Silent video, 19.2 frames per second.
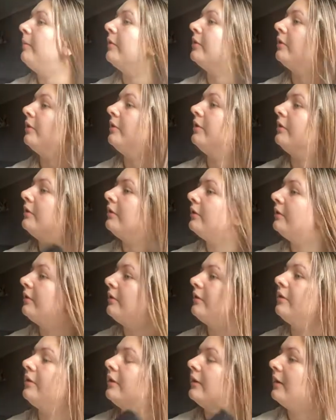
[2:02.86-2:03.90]

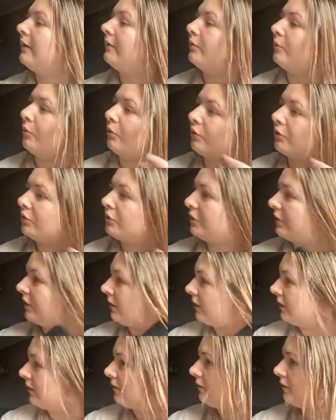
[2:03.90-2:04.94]
because I haven't washed
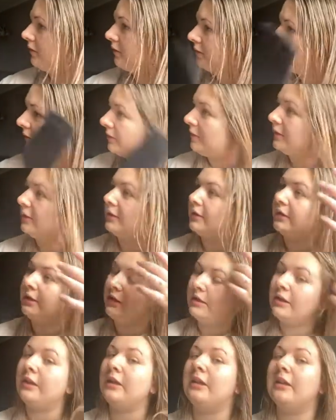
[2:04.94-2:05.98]
it
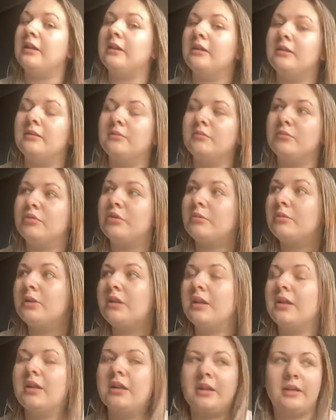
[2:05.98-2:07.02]
in
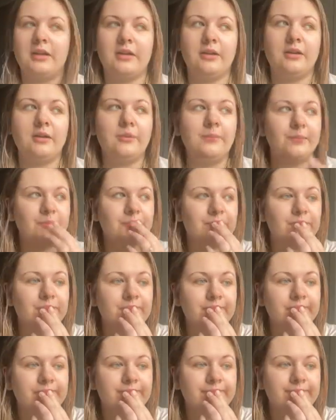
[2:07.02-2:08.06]
probably like
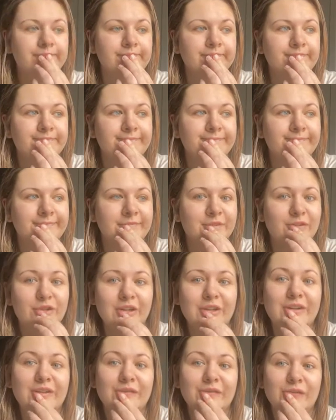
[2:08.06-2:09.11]

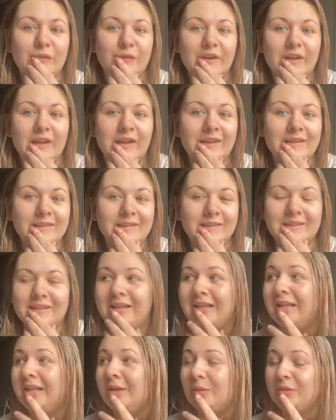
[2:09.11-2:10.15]
three to four days
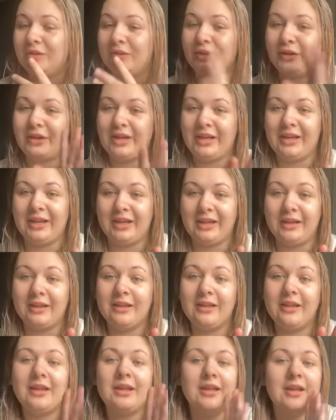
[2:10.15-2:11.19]
and it was looking
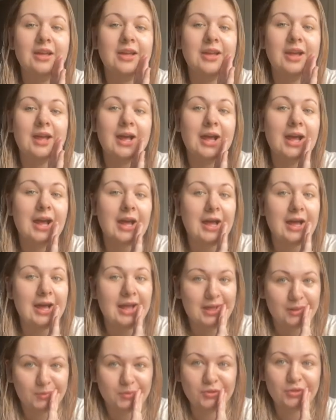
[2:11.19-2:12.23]

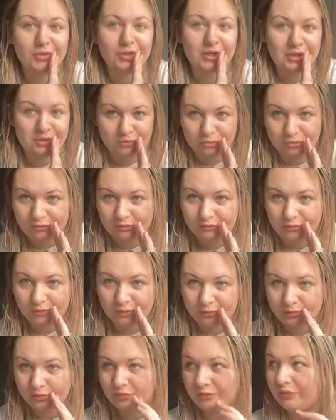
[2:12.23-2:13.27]
absolutely
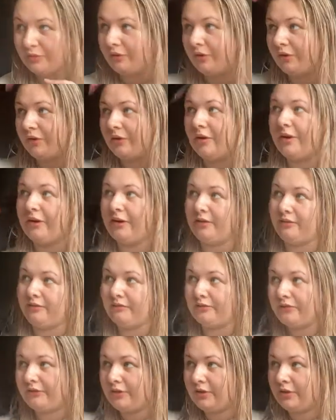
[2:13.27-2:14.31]
awful so I've